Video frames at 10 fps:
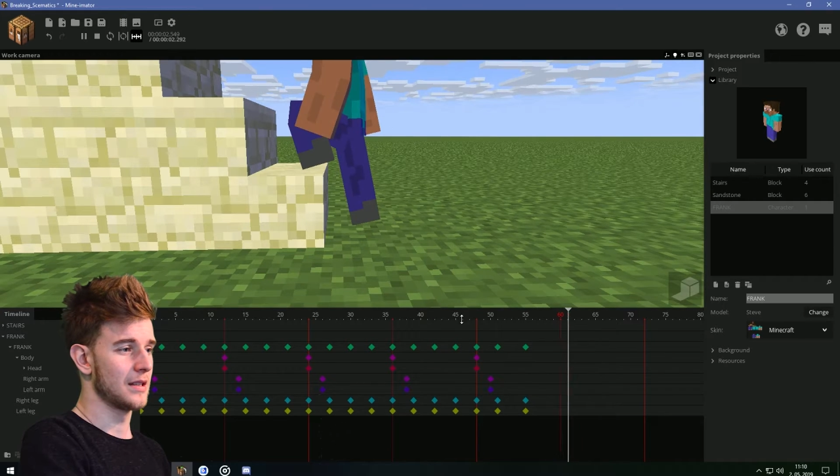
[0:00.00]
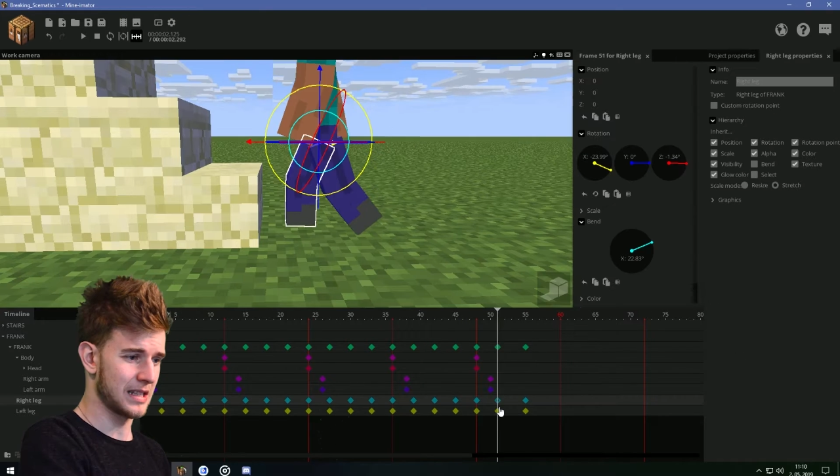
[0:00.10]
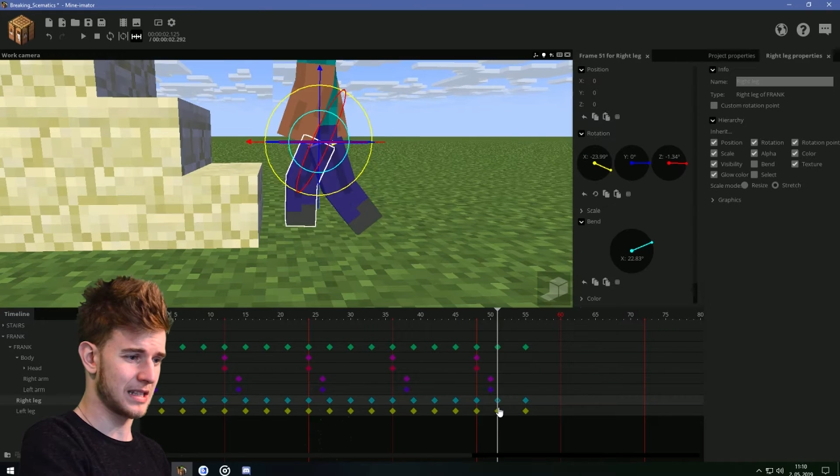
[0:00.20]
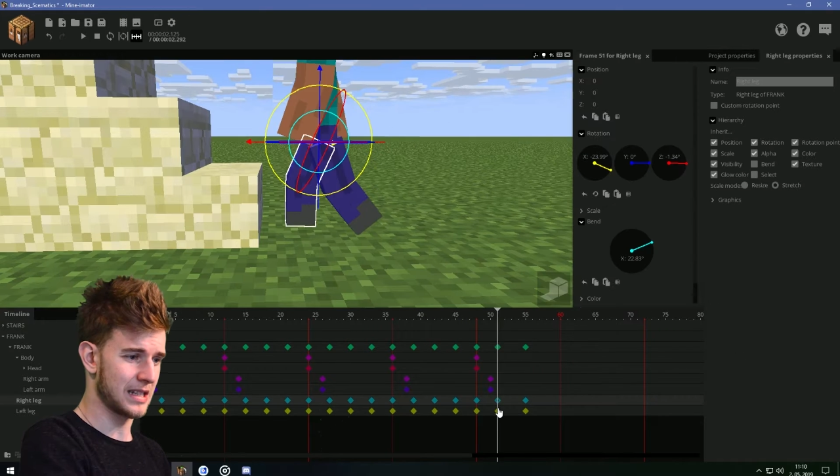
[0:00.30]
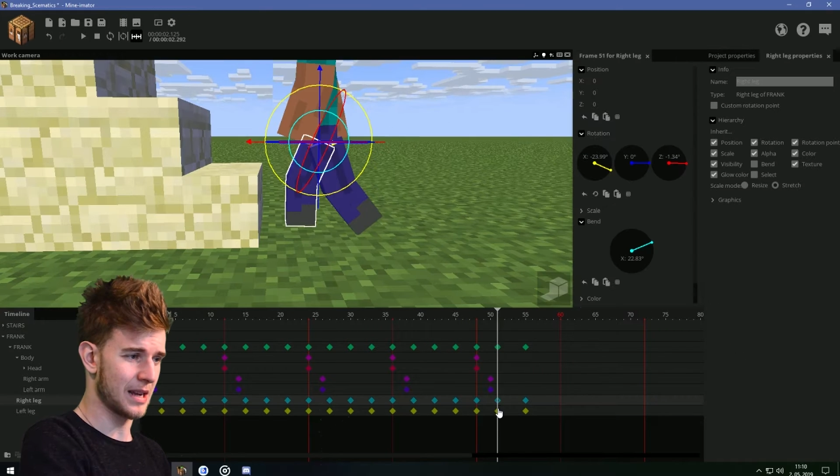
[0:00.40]

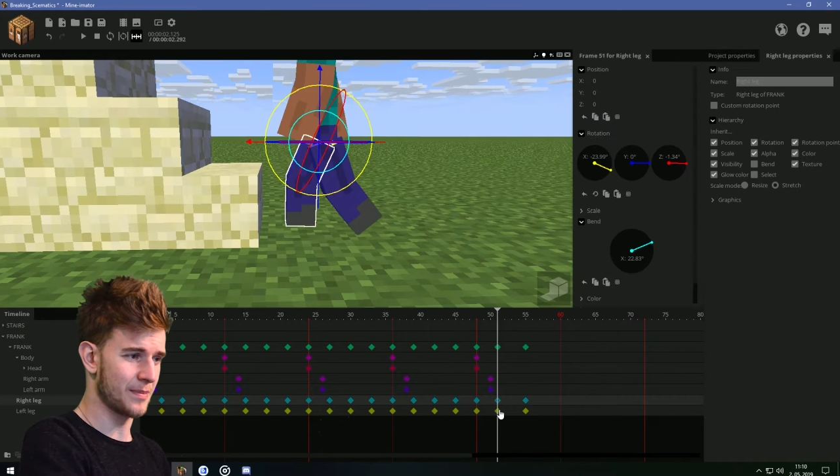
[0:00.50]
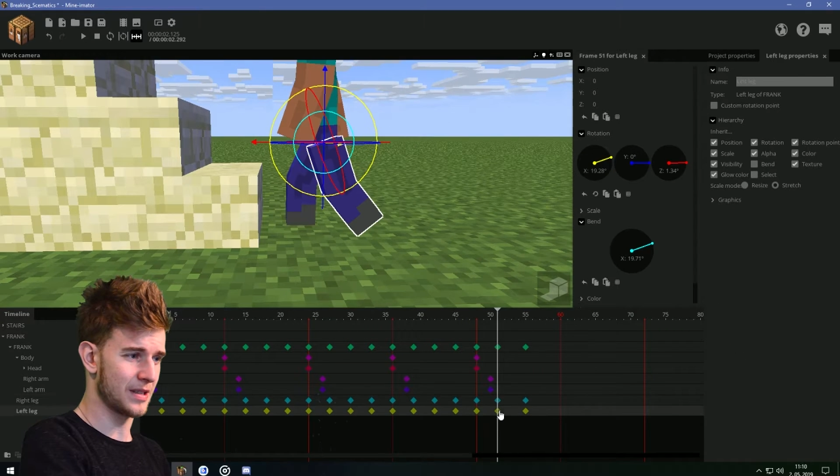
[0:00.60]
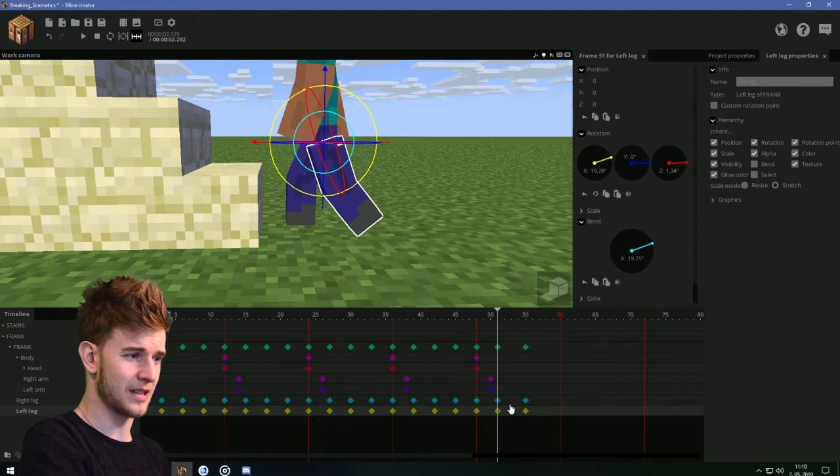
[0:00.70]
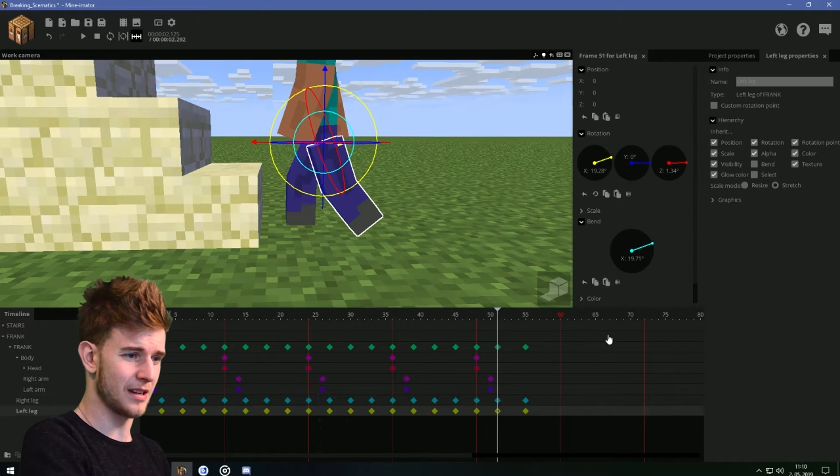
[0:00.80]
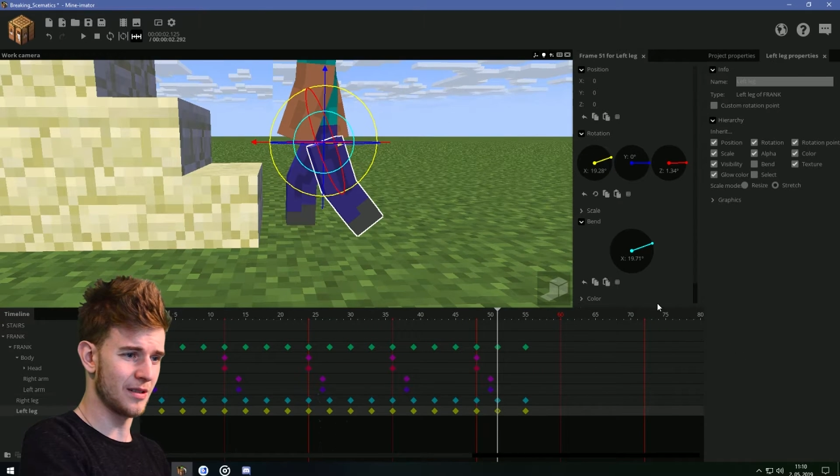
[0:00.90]

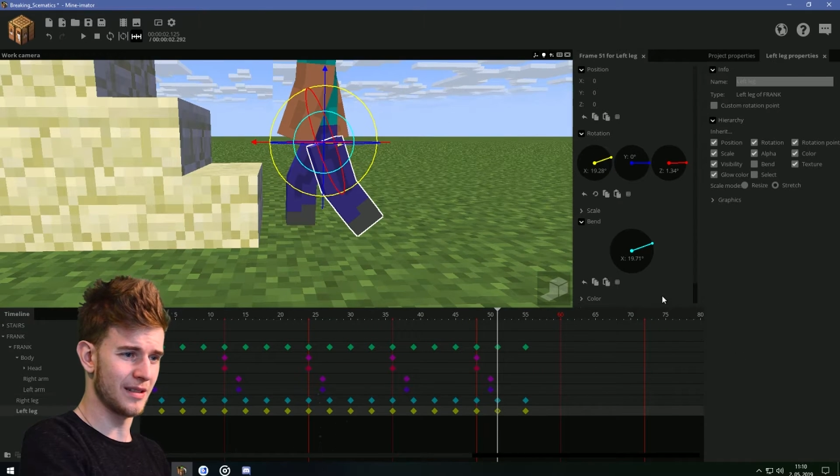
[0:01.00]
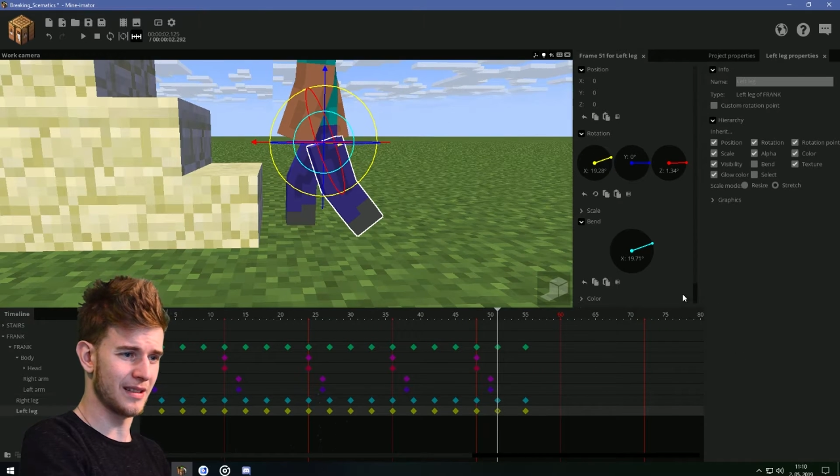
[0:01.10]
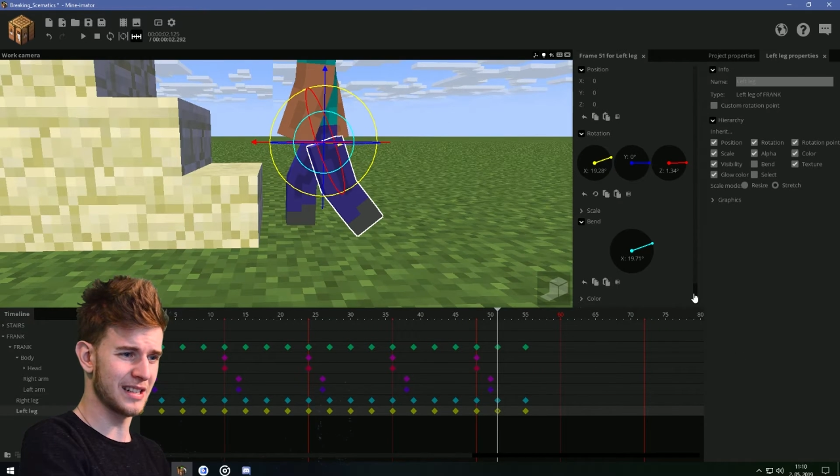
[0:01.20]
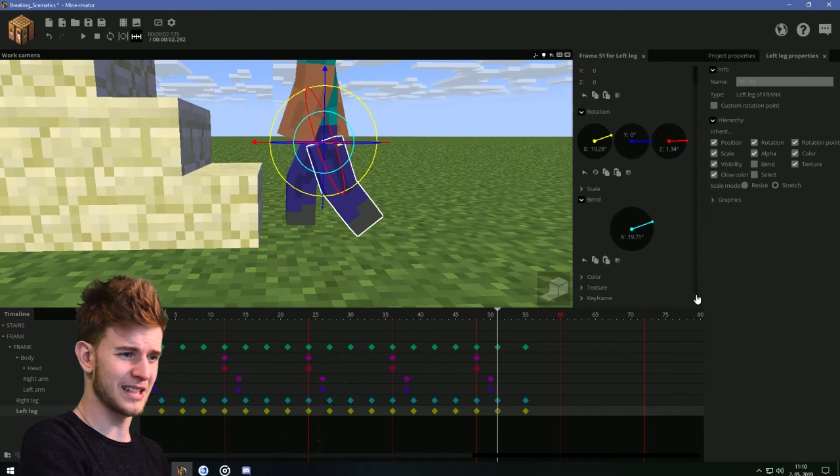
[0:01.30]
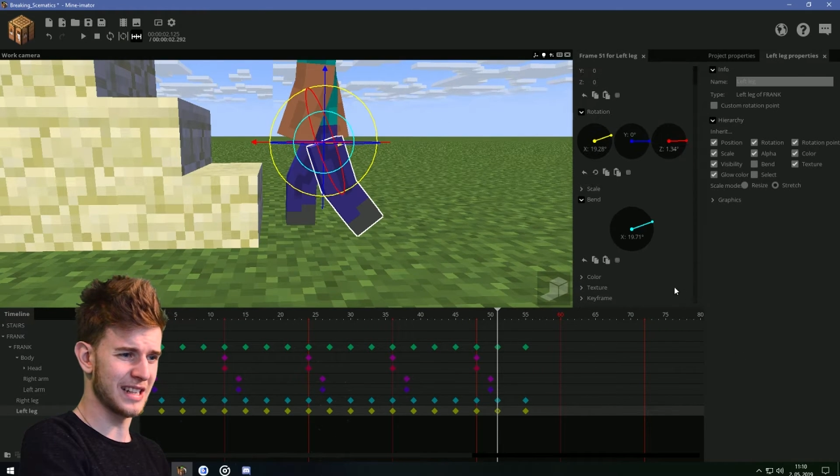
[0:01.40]
steps here and
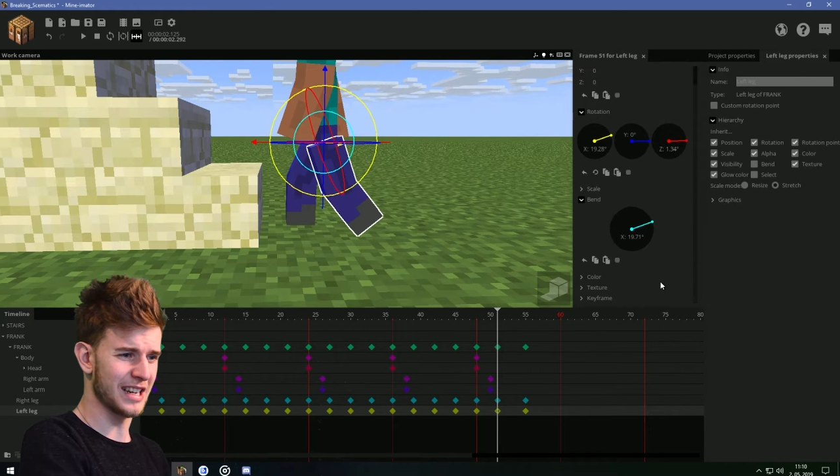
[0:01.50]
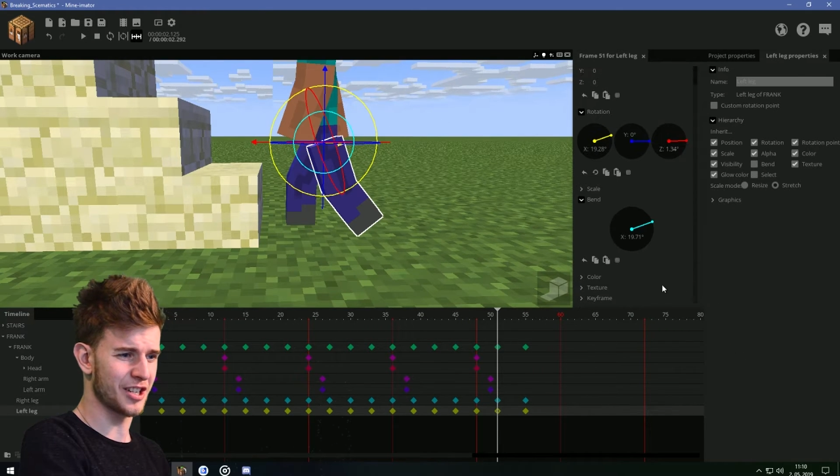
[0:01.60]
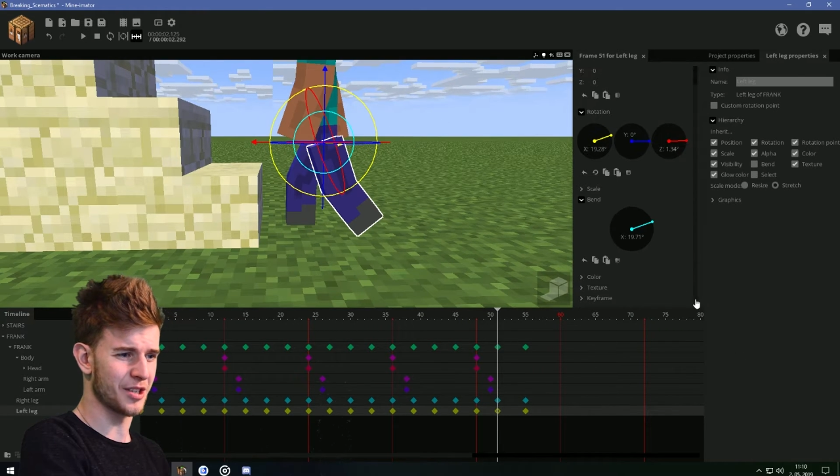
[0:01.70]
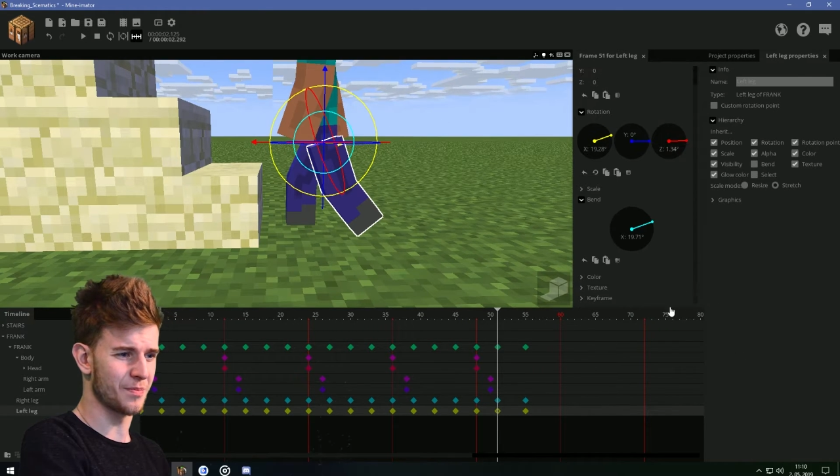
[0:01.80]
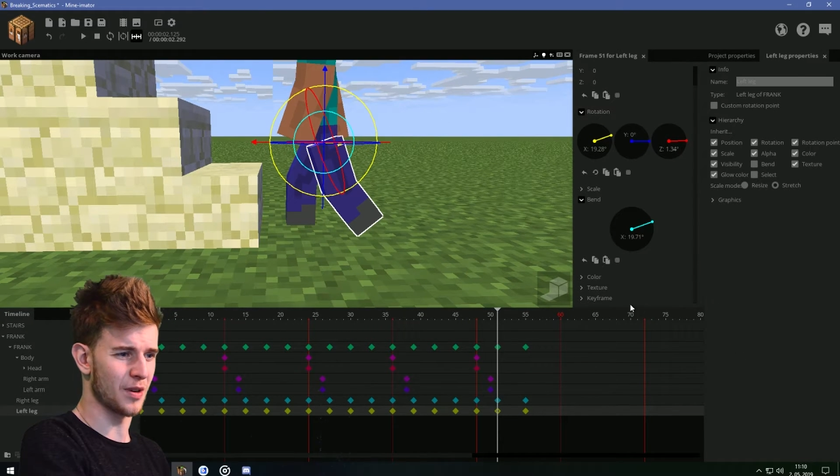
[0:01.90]
this leg should